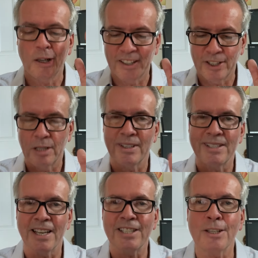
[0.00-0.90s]
you know,
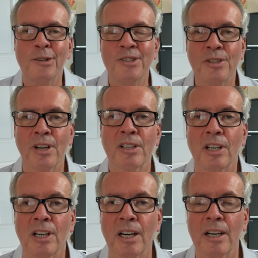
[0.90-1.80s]
assessing who's in our
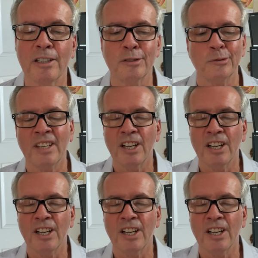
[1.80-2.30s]
car,